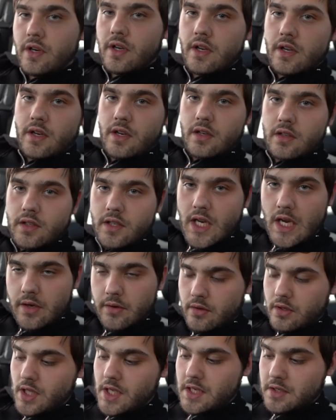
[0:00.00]
it
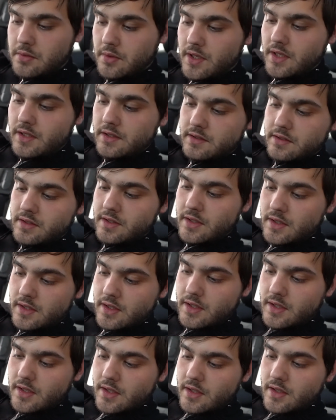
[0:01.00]
counterclockwise
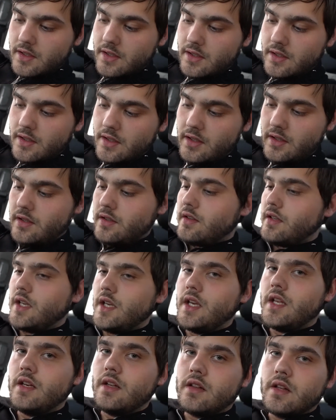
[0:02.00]

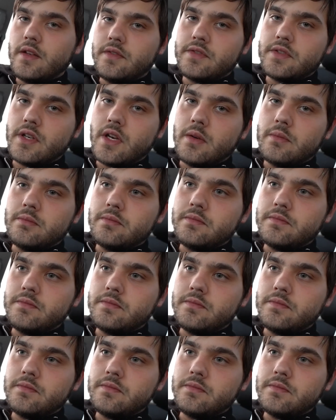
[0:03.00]
and it lifts up.